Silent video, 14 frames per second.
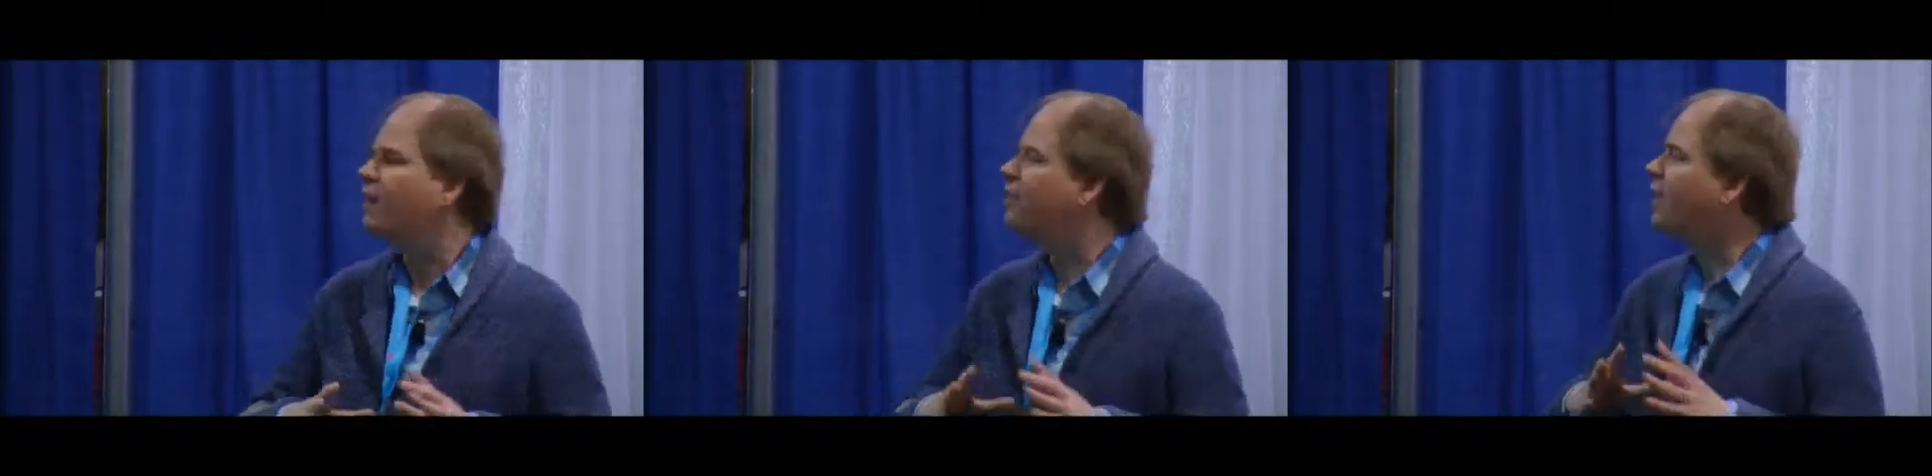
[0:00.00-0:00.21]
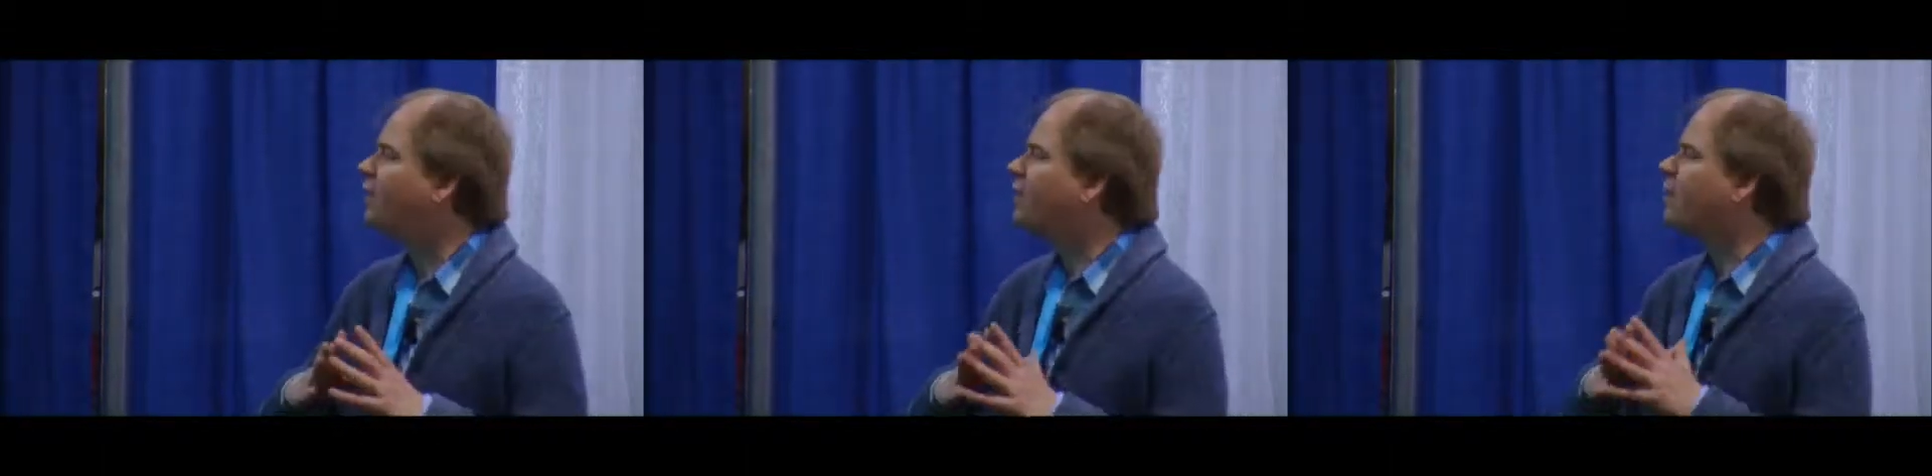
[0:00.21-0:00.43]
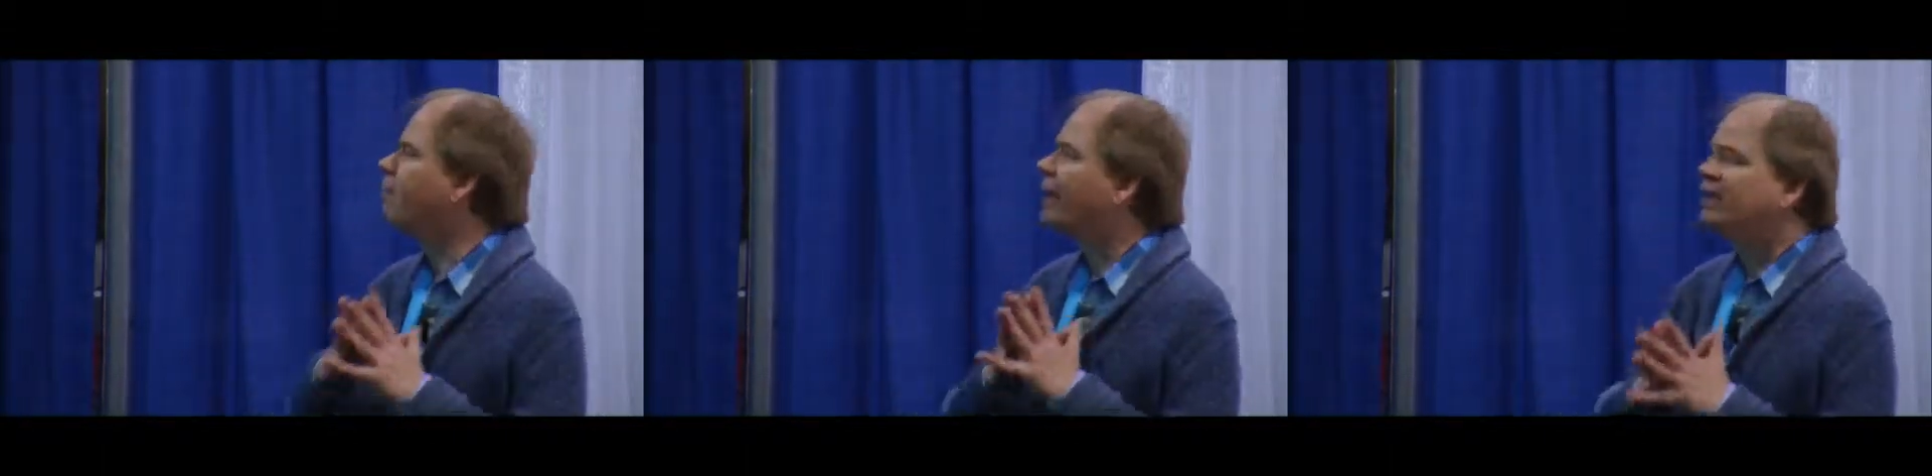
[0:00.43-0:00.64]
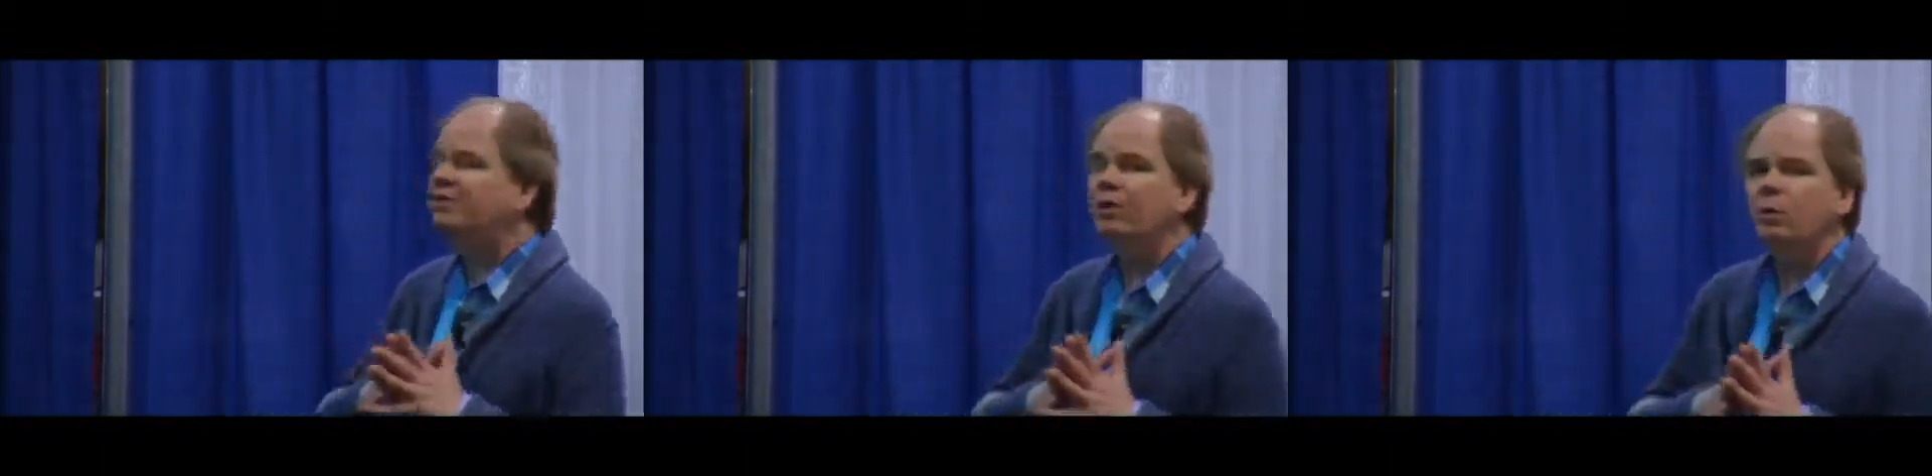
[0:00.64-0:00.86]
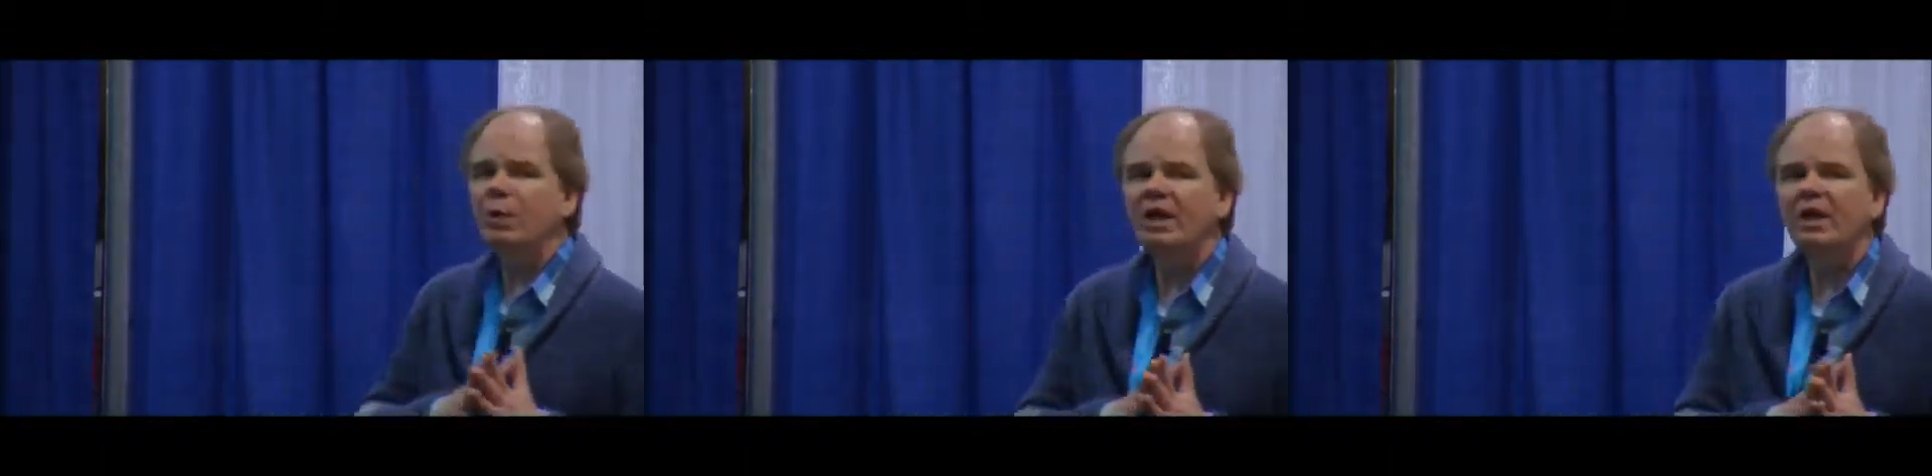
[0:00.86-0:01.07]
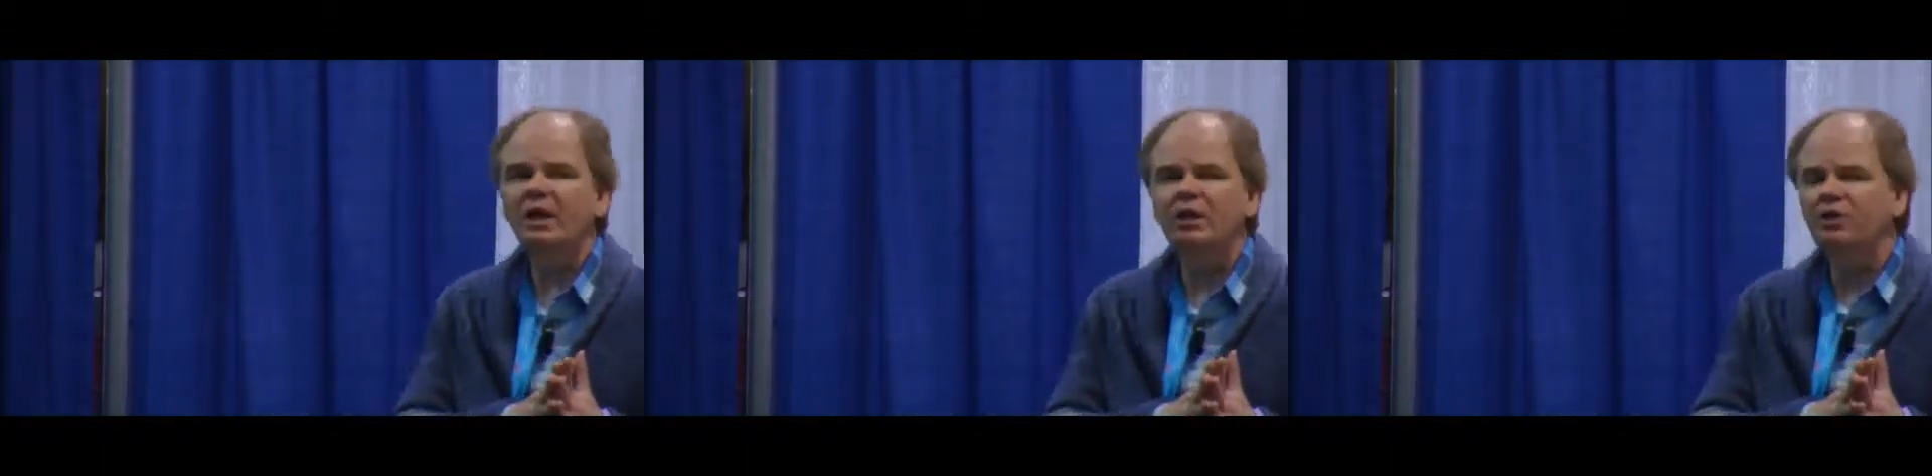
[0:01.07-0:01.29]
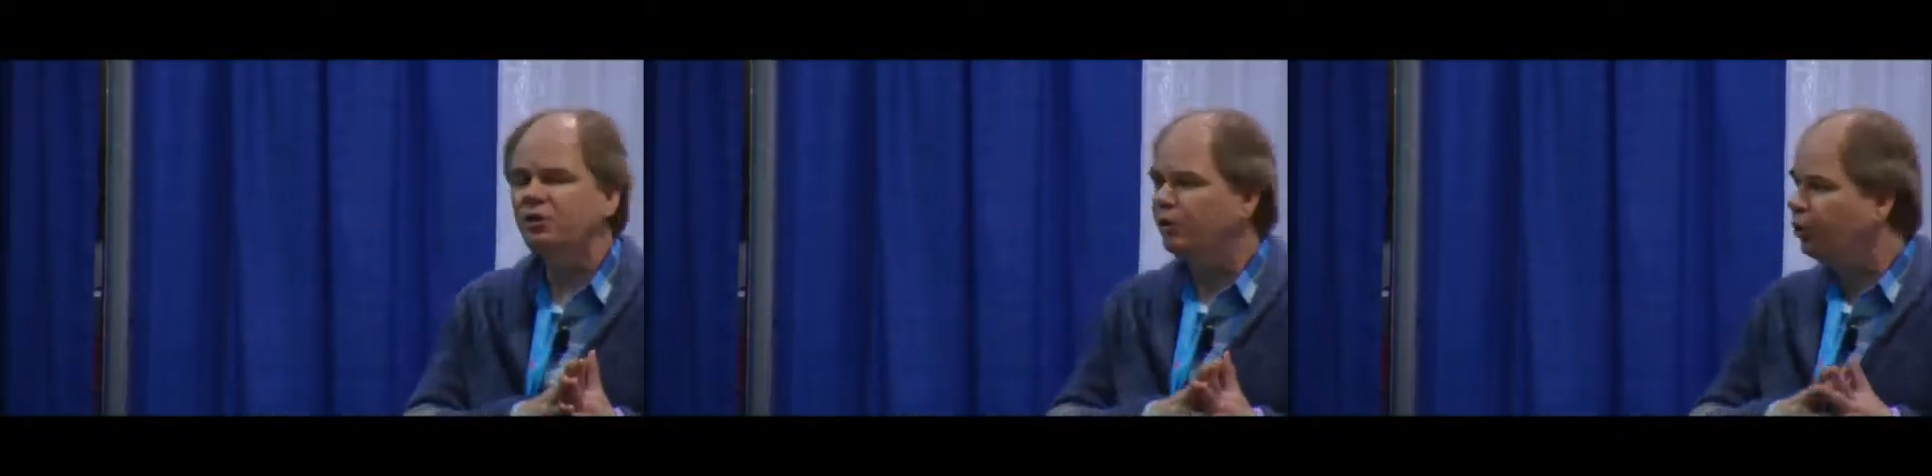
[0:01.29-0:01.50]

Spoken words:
I think the best that we can